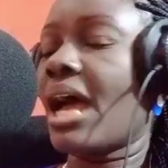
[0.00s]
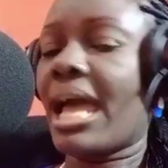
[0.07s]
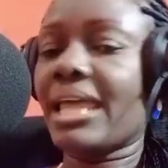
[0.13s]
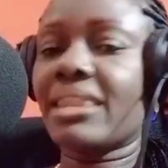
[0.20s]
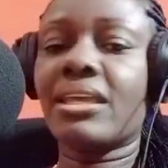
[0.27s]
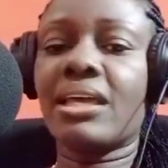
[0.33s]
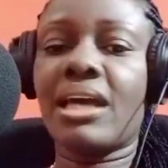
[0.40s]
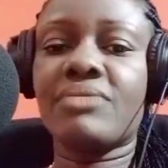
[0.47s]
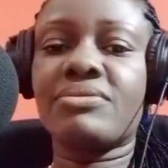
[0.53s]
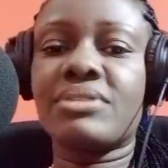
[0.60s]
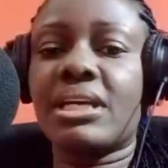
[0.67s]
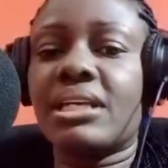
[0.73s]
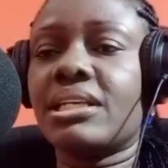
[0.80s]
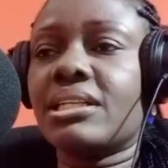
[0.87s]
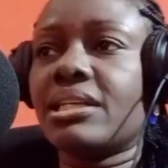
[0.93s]
I think I've
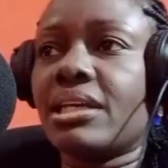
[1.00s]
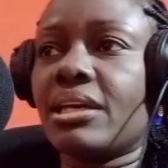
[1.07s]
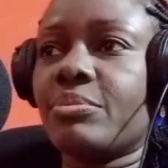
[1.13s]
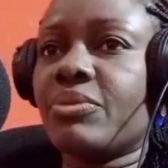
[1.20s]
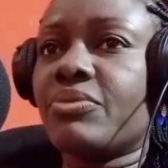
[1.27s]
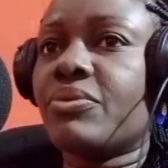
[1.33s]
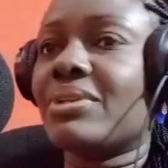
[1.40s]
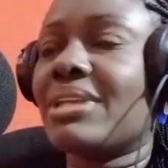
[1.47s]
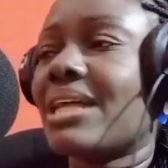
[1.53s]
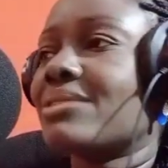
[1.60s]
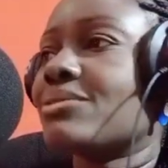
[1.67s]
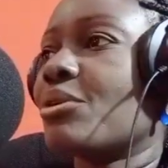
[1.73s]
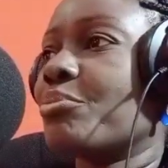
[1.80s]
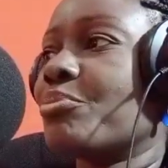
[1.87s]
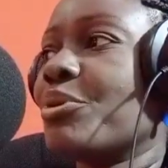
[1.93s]
said it here before that
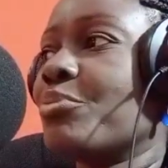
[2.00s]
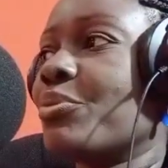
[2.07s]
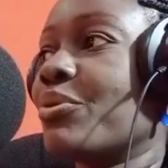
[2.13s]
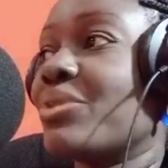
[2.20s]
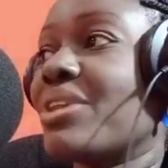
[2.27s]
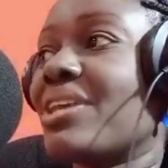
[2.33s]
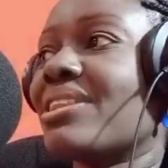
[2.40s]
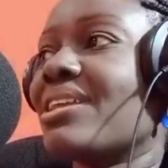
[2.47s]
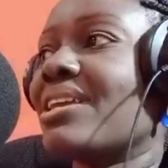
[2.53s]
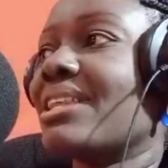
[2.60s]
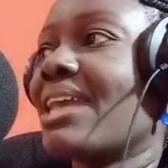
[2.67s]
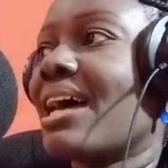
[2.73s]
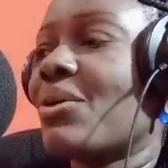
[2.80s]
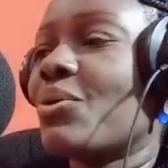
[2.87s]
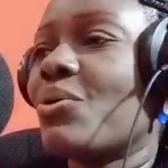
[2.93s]
some people, they think
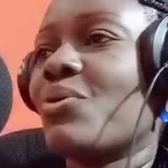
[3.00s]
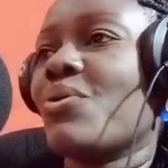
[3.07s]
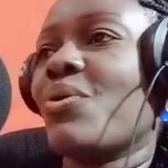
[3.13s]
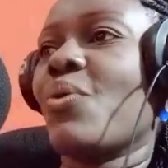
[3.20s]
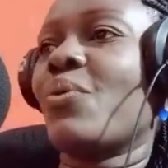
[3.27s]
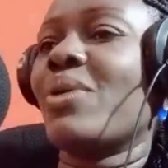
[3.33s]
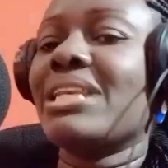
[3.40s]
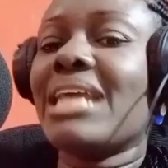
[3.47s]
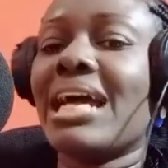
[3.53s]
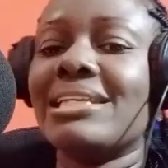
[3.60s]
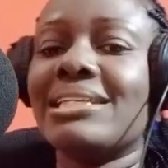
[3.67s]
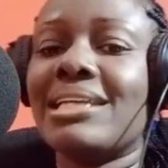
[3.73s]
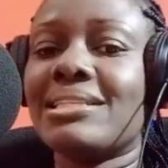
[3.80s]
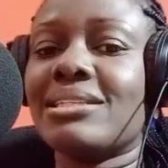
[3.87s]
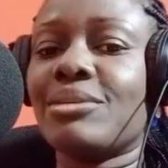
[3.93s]
that, oh, when they
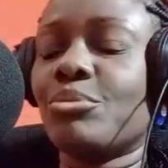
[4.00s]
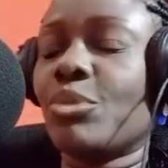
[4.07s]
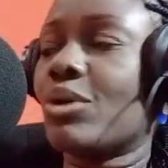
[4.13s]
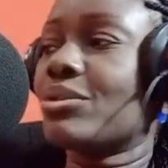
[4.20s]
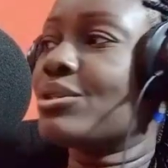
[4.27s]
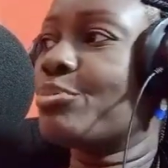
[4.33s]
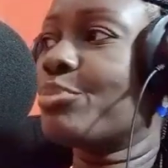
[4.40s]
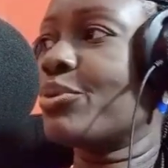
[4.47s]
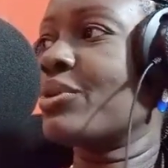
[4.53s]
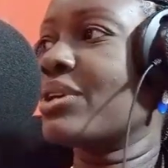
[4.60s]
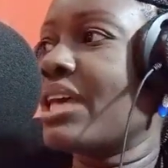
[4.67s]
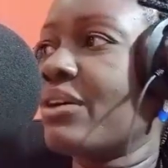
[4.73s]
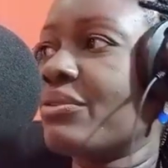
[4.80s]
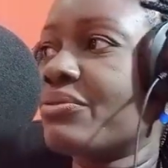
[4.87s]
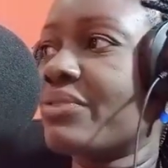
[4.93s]
are dating multiple
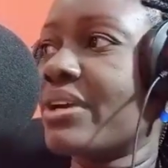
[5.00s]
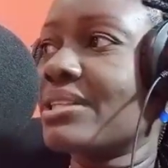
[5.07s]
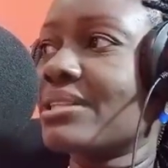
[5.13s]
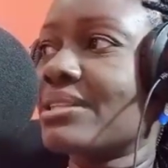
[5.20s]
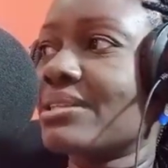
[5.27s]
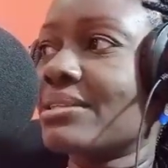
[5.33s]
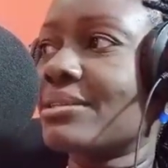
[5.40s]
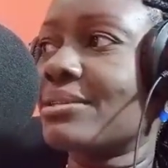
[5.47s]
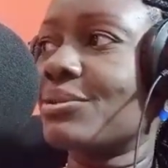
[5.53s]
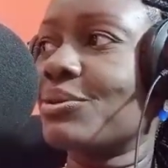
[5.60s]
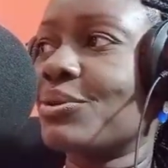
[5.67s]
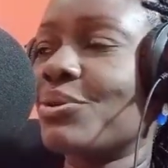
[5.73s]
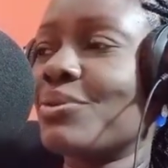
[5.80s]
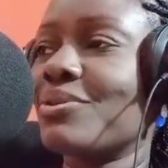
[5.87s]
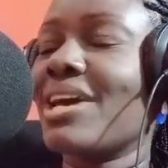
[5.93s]
girlfriends, you
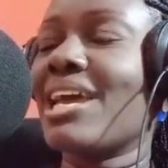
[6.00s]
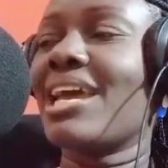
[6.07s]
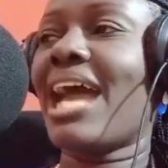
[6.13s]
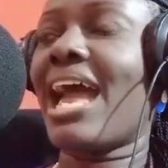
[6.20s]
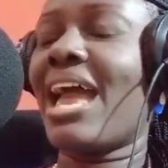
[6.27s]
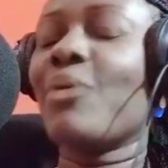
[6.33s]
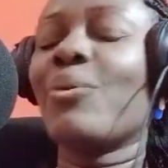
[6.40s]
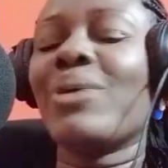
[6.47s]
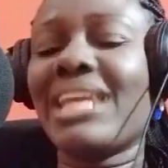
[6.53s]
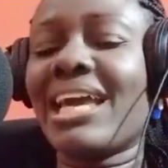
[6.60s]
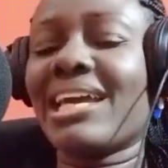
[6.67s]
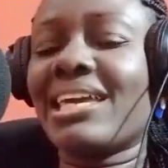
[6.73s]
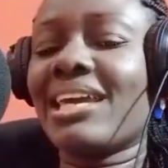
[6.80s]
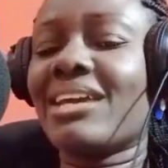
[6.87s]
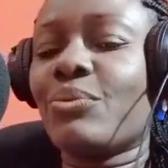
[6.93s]
know, and when
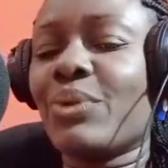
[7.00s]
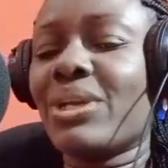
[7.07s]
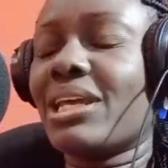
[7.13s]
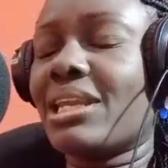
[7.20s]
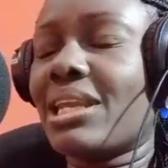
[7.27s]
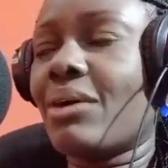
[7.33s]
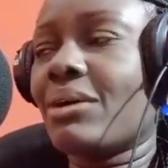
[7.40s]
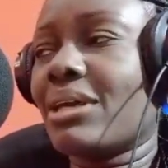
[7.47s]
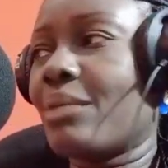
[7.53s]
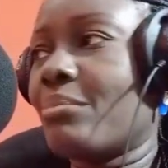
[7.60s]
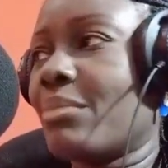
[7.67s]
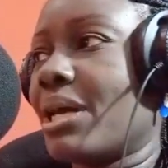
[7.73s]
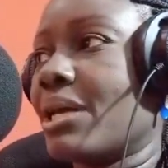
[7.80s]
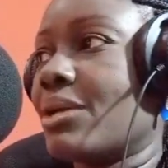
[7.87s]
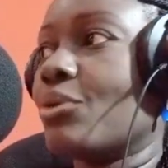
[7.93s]
they now get
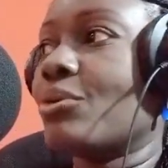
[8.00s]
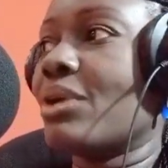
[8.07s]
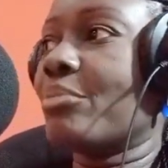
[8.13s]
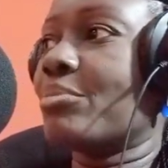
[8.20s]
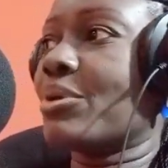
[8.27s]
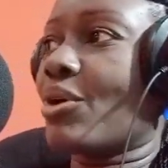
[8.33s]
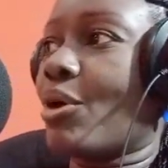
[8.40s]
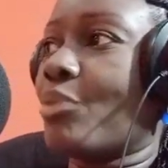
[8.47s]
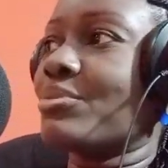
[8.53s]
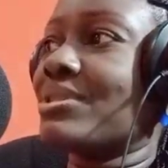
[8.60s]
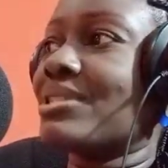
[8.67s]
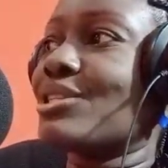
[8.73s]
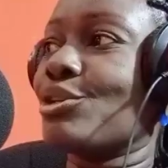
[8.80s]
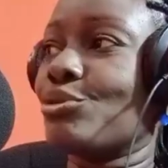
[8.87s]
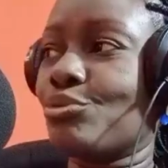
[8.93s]
married, they'll not become
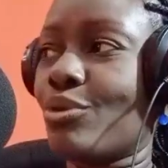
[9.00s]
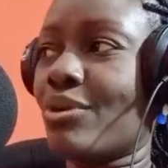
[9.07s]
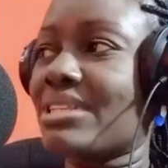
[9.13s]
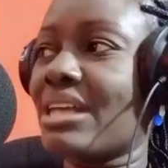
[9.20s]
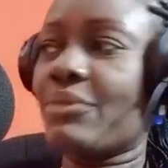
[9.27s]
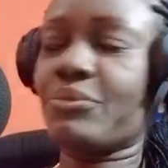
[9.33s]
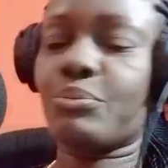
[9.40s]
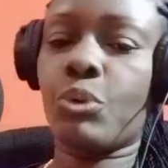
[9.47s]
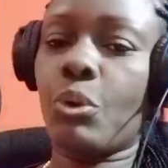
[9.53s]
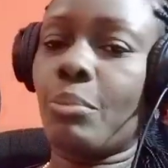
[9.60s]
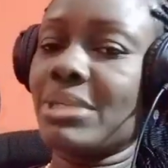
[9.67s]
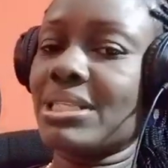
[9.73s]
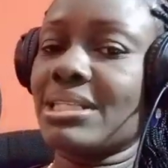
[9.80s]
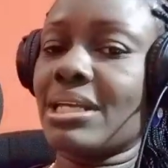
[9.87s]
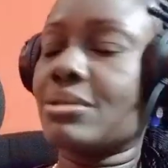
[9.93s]
serious and
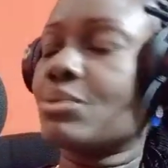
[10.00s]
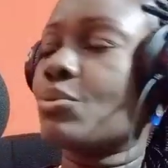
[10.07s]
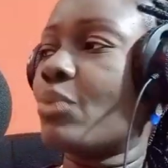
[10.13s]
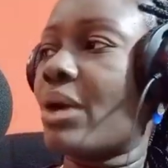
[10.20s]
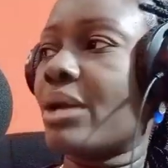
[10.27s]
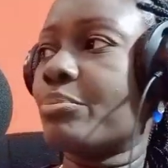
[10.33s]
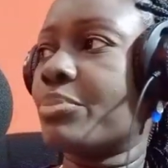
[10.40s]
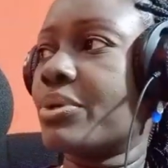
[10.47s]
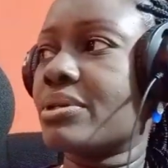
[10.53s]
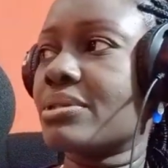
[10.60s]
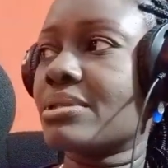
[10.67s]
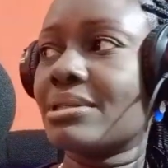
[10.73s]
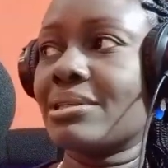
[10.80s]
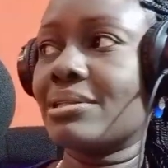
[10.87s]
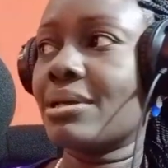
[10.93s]
committed to one
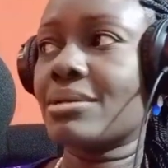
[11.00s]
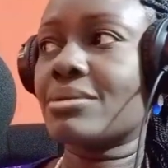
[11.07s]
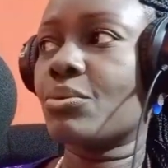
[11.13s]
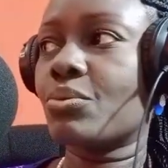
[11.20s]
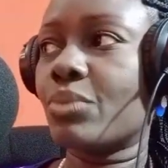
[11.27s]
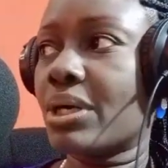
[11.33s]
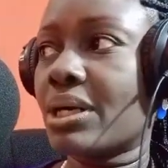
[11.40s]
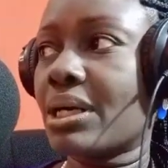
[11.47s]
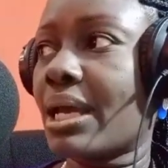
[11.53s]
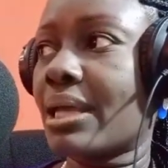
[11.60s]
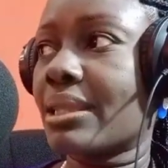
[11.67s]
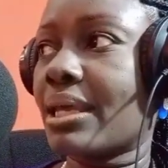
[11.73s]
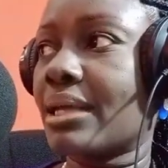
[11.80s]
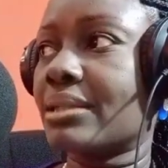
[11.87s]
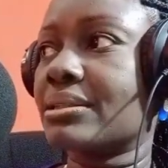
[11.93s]
person. It doesn't work
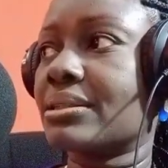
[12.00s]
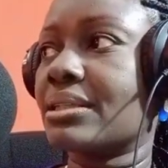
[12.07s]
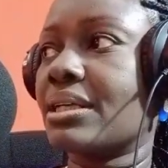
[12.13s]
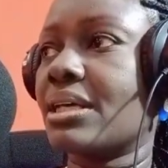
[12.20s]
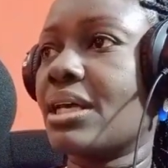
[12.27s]
like that.